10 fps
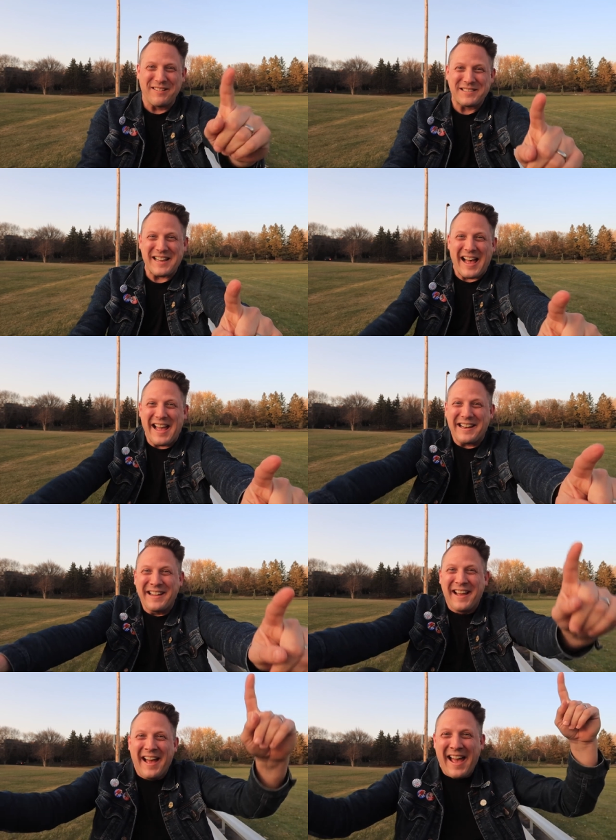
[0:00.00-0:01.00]

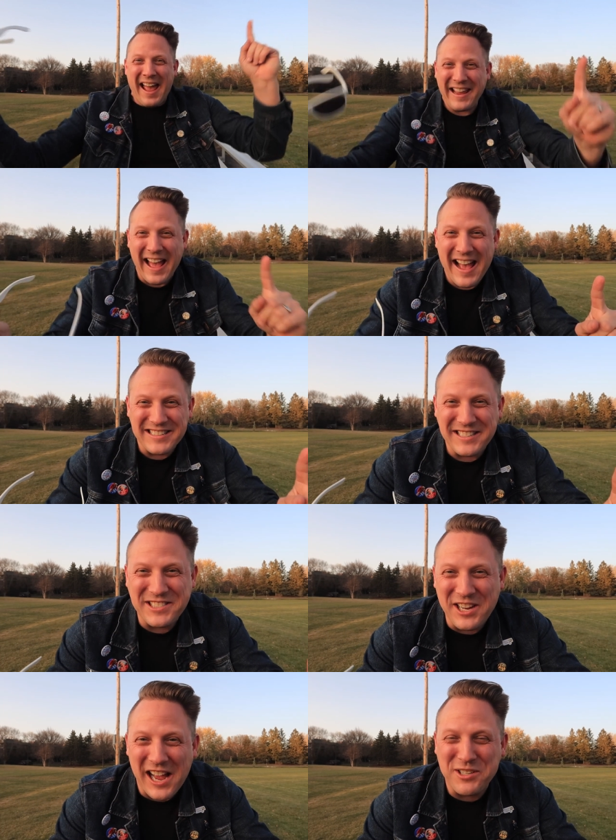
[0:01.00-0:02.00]
outside. Hey guys,
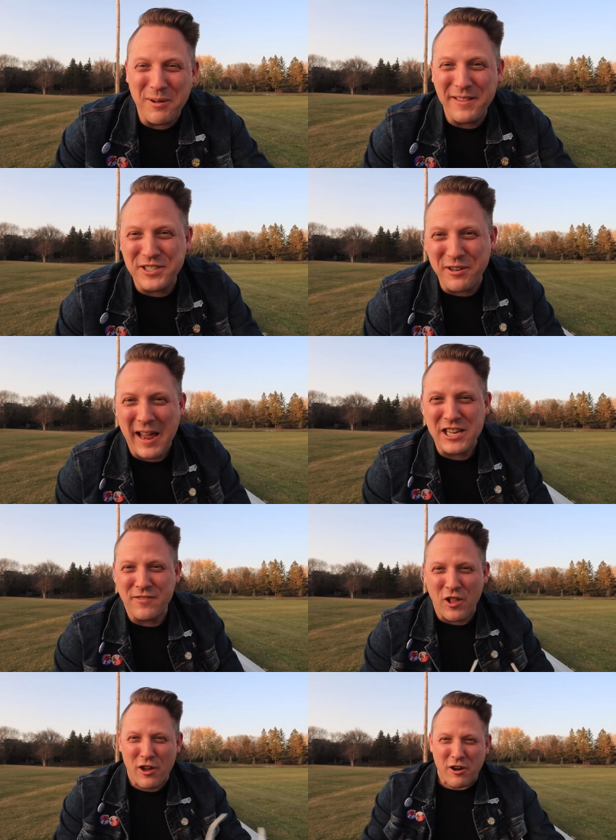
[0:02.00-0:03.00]
it's Joshua, the
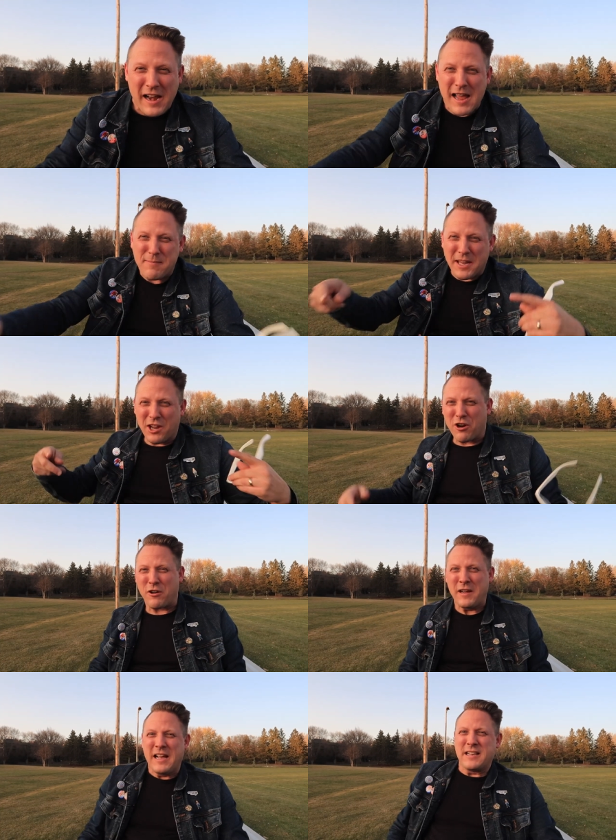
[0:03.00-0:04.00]
geocaching vlogger, and I'm
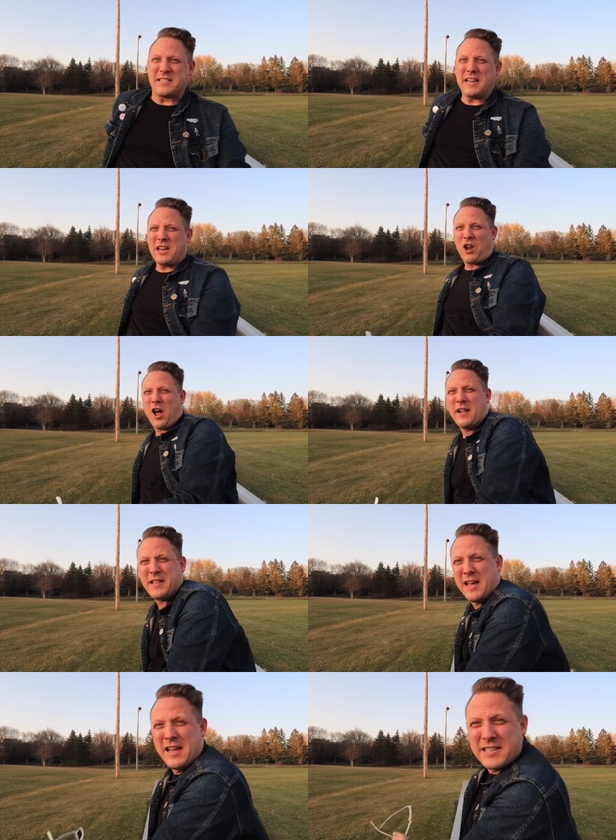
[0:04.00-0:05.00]
here sitting
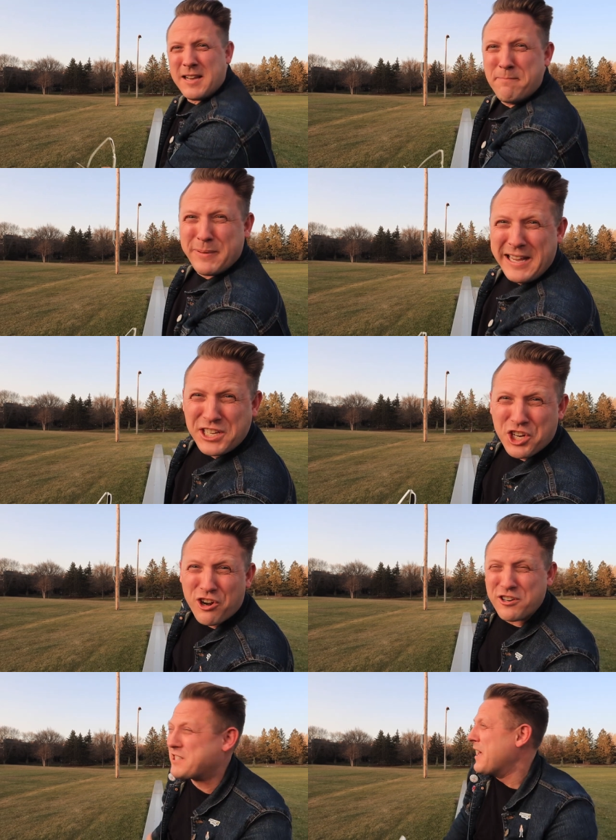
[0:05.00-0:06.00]
on some
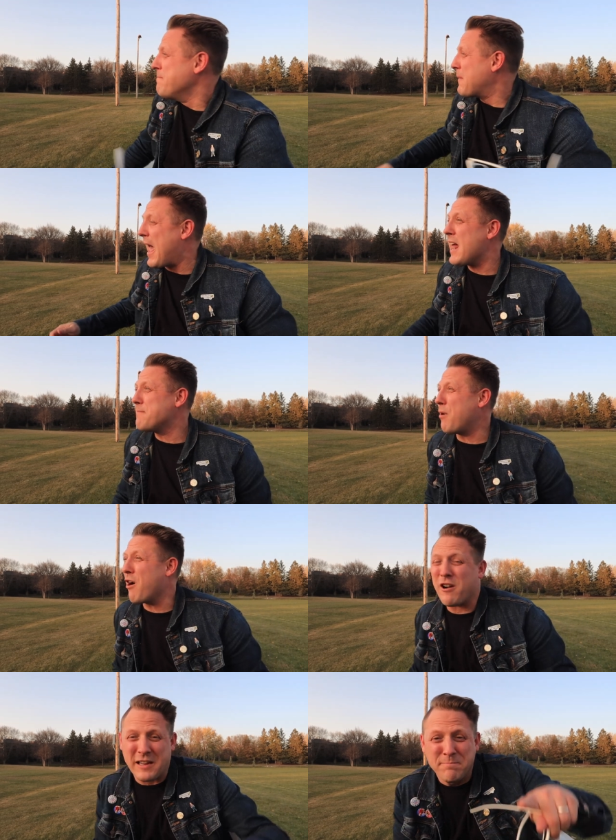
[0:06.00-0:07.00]
bleachers at a
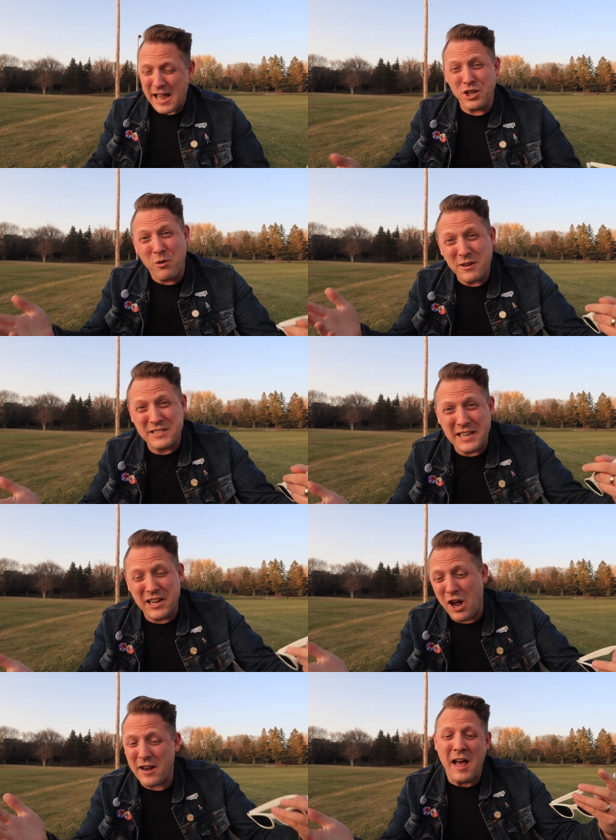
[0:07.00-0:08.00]
park, and you are
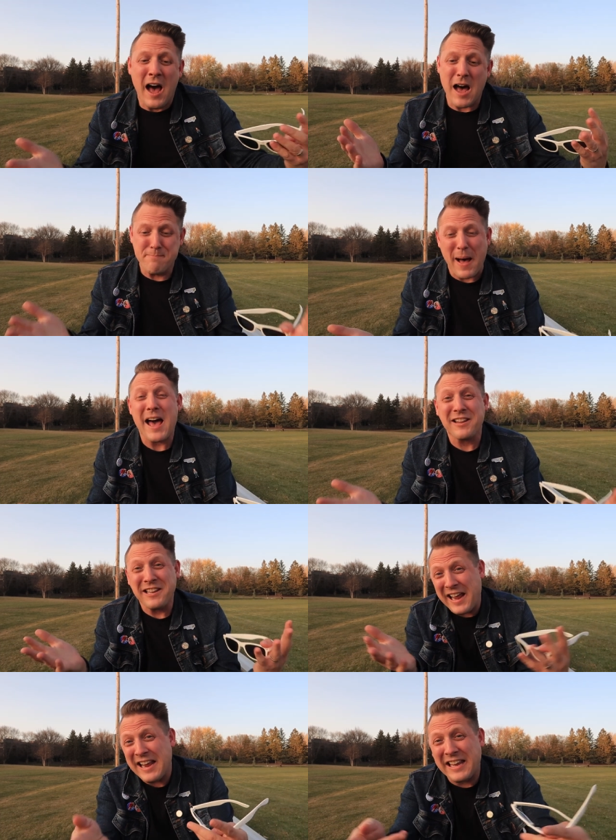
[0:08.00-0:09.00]
sitting on a
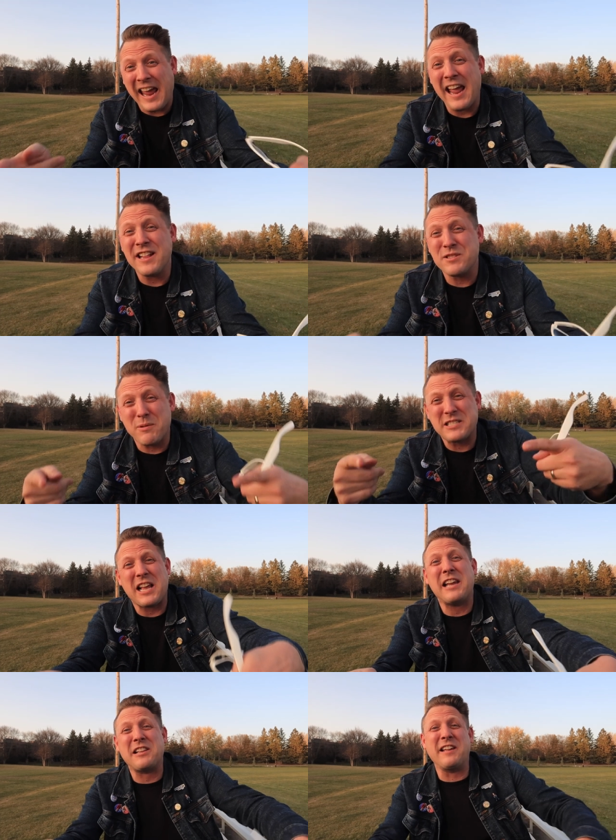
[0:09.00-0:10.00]
bottling and cans
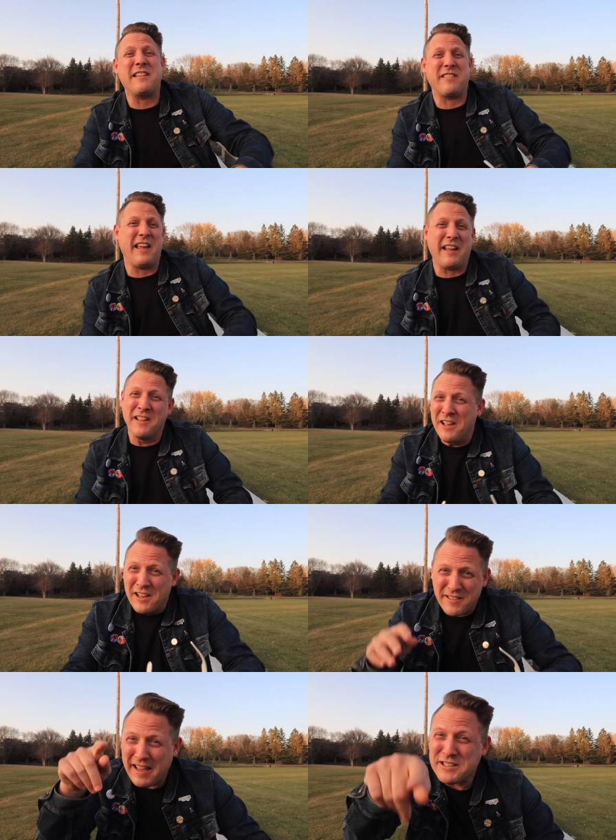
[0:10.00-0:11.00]
recycling thing.
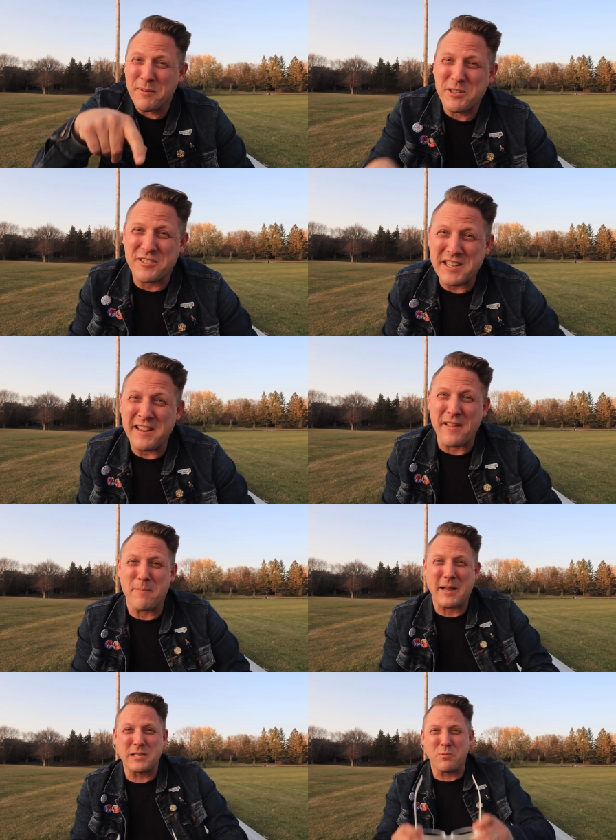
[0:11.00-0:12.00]
Thanks so much for sitting
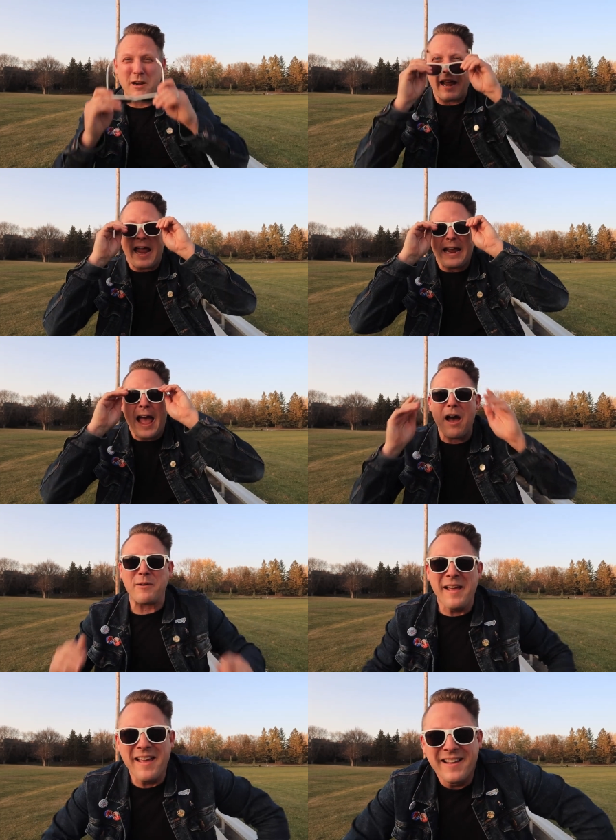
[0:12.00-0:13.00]
there because we're gonna hang out